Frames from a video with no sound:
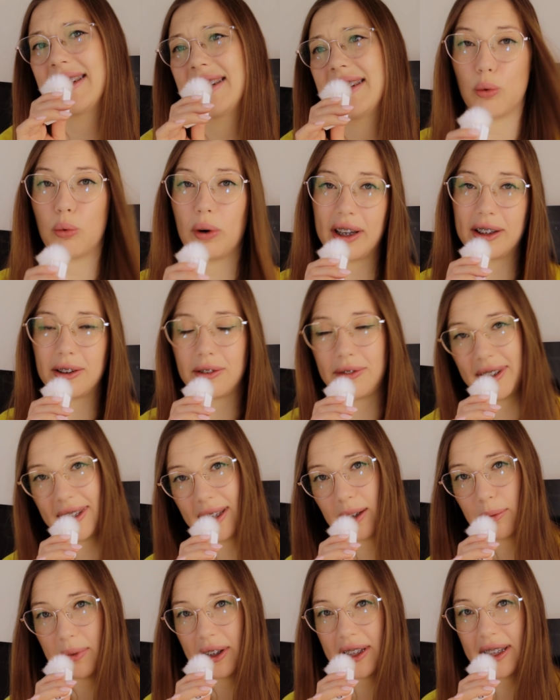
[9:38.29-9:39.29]
Why do we
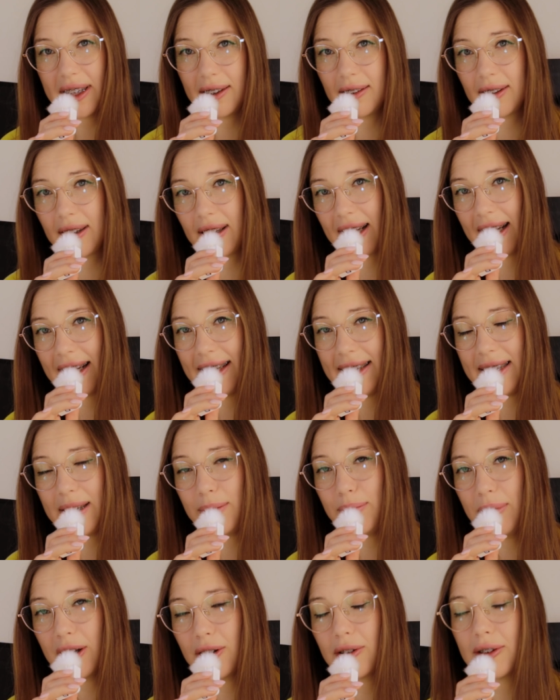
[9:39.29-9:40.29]
need material ID?
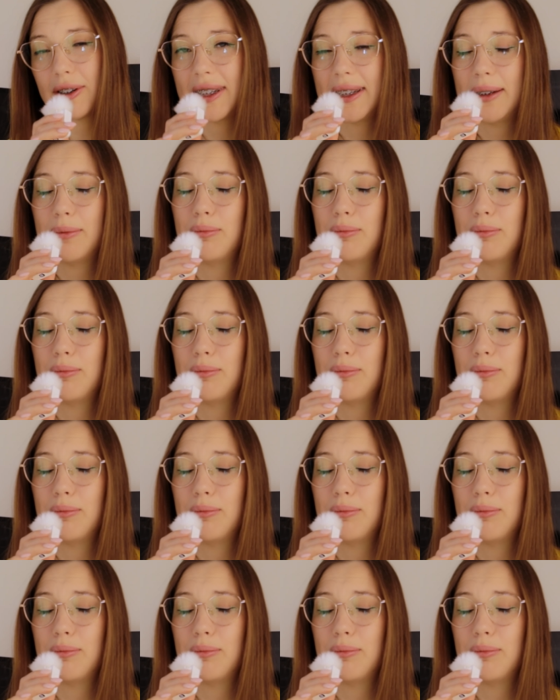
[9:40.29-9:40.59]
Because